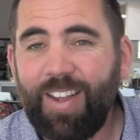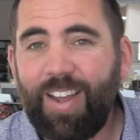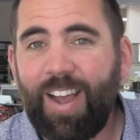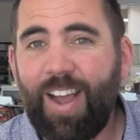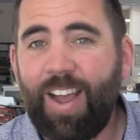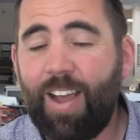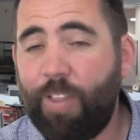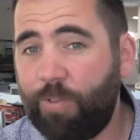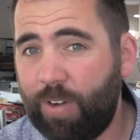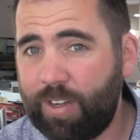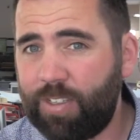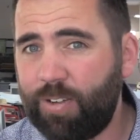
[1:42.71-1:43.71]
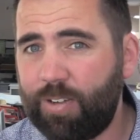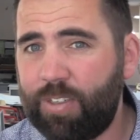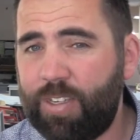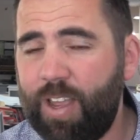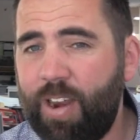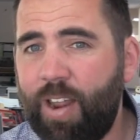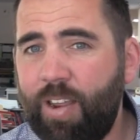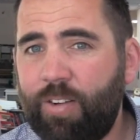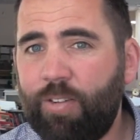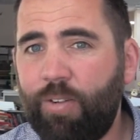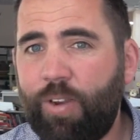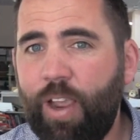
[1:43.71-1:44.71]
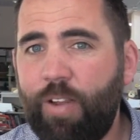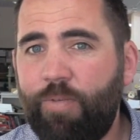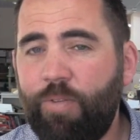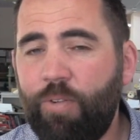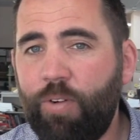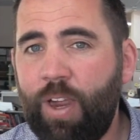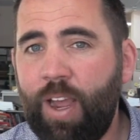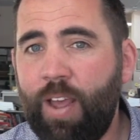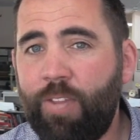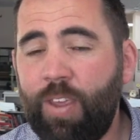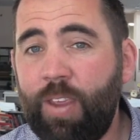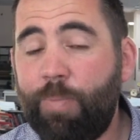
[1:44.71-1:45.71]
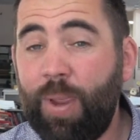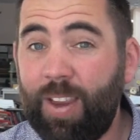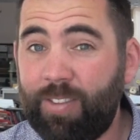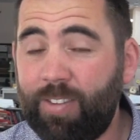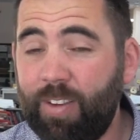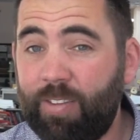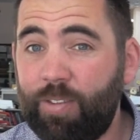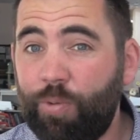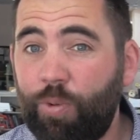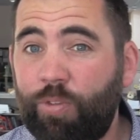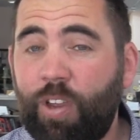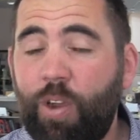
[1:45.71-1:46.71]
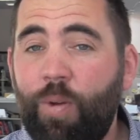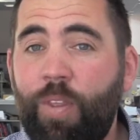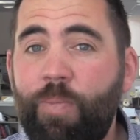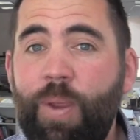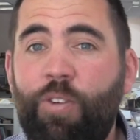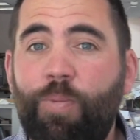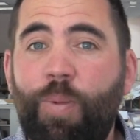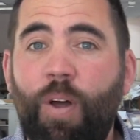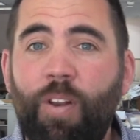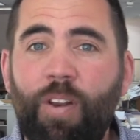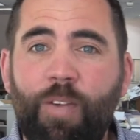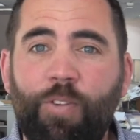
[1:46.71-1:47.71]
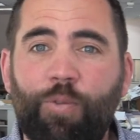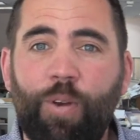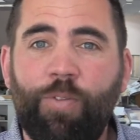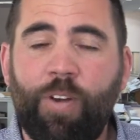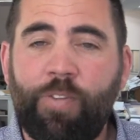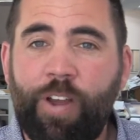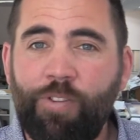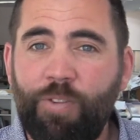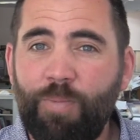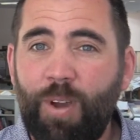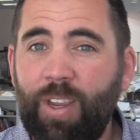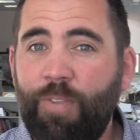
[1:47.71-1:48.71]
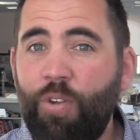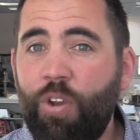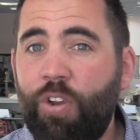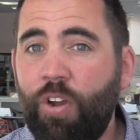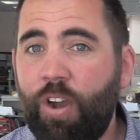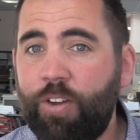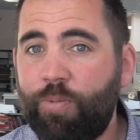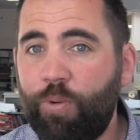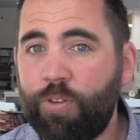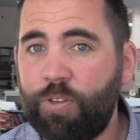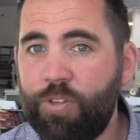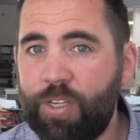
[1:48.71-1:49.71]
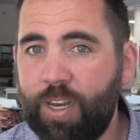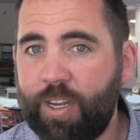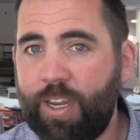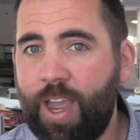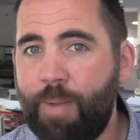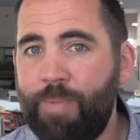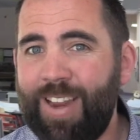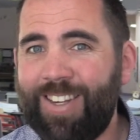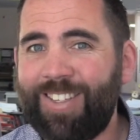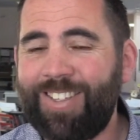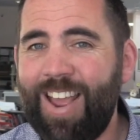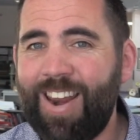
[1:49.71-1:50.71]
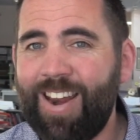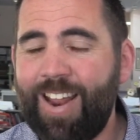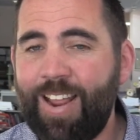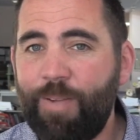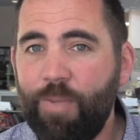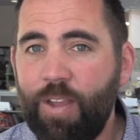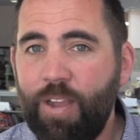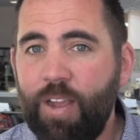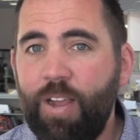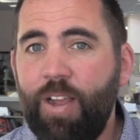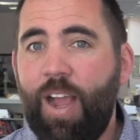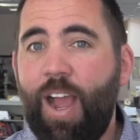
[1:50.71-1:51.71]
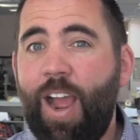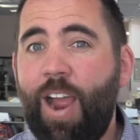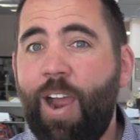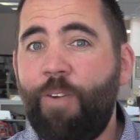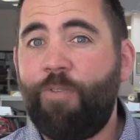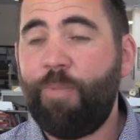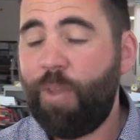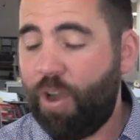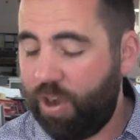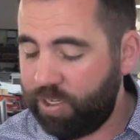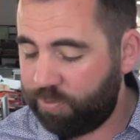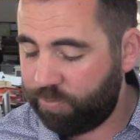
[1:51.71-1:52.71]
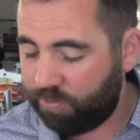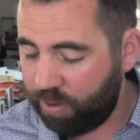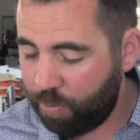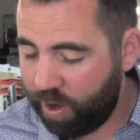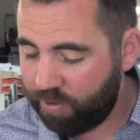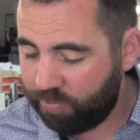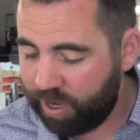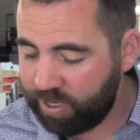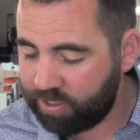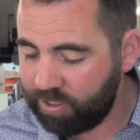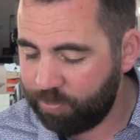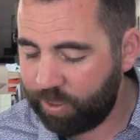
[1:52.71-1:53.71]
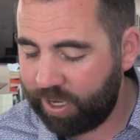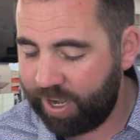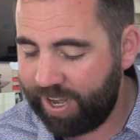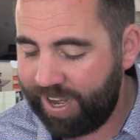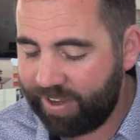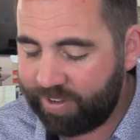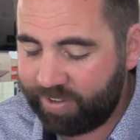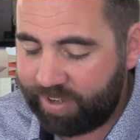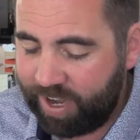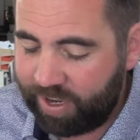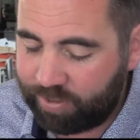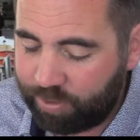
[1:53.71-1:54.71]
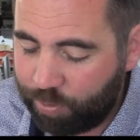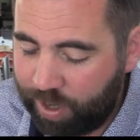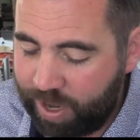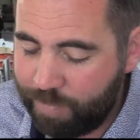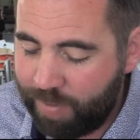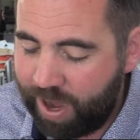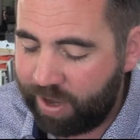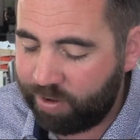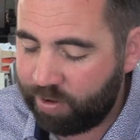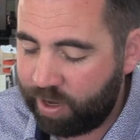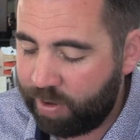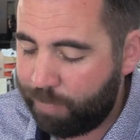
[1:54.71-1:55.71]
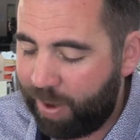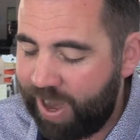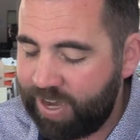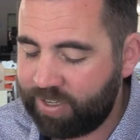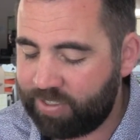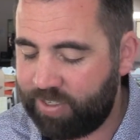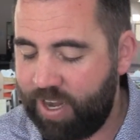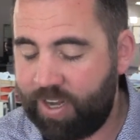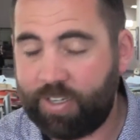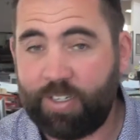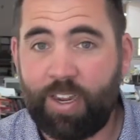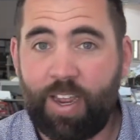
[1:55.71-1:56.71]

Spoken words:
Other races on Saturday to look out for the Pegasus and also the Metropolitan over 2500 might give you a guide towards the New Zealand Cup next Saturday. From the heights of Group 1 racing, we're going to head down to a maiden pace at